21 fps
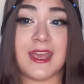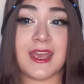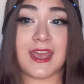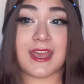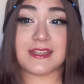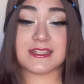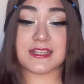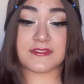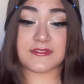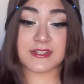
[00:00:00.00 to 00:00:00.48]

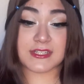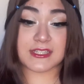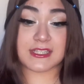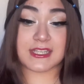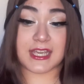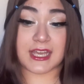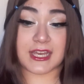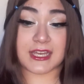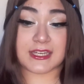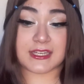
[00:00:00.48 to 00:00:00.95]
and
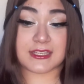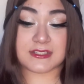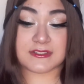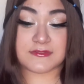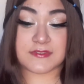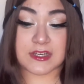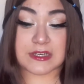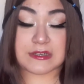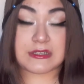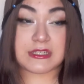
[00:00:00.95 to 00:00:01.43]
definitely had a
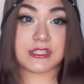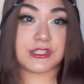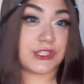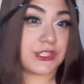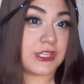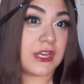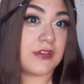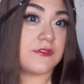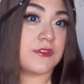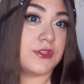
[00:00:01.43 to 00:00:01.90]
very
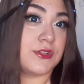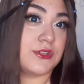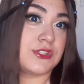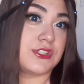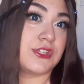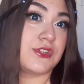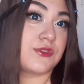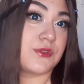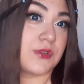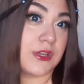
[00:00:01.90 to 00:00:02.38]
good
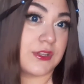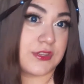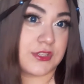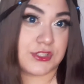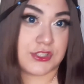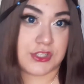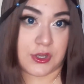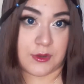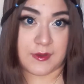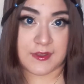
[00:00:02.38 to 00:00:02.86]
evolution throughout the
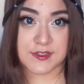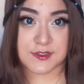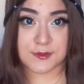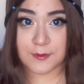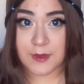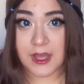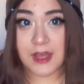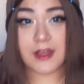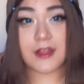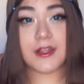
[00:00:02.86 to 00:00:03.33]
show as
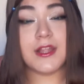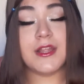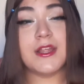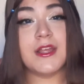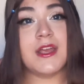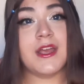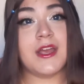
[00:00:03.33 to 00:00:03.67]
well.